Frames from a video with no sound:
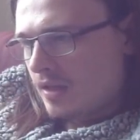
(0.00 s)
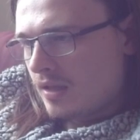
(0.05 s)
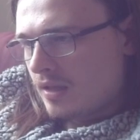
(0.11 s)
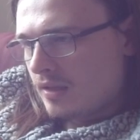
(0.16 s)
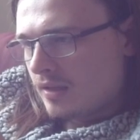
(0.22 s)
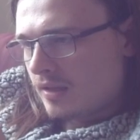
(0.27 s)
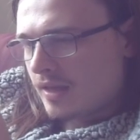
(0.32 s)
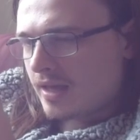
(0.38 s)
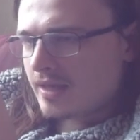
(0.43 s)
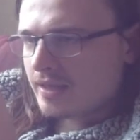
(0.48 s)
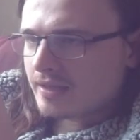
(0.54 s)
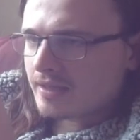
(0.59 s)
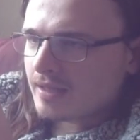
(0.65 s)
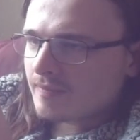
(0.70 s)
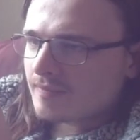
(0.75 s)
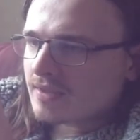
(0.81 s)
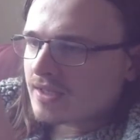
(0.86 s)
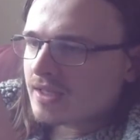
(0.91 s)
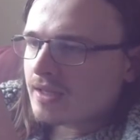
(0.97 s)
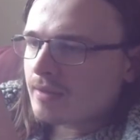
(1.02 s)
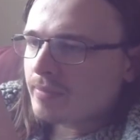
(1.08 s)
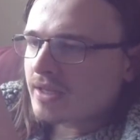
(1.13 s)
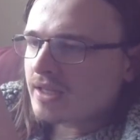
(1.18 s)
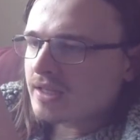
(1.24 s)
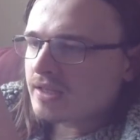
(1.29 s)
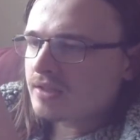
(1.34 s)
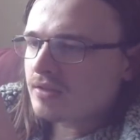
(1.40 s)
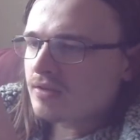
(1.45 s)
He seems a little bit
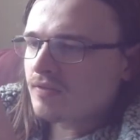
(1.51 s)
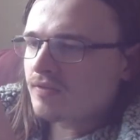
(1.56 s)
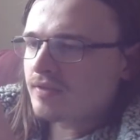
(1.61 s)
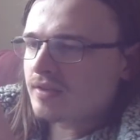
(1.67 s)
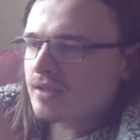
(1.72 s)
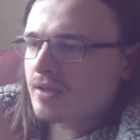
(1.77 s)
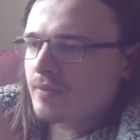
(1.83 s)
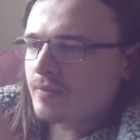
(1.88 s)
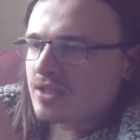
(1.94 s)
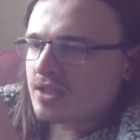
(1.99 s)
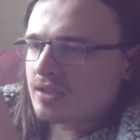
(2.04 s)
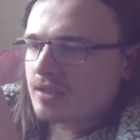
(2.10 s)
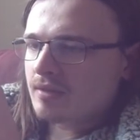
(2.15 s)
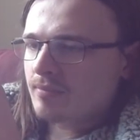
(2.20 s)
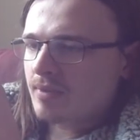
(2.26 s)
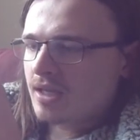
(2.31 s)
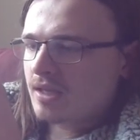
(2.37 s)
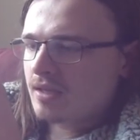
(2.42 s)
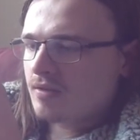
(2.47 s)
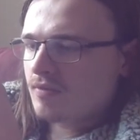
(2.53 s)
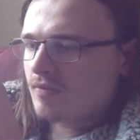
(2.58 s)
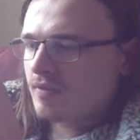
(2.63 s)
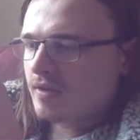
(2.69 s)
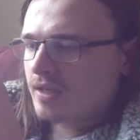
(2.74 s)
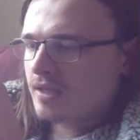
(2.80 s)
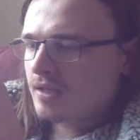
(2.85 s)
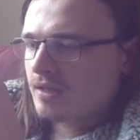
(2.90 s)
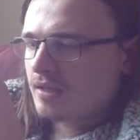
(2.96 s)
scuffed there, which is a bit annoying.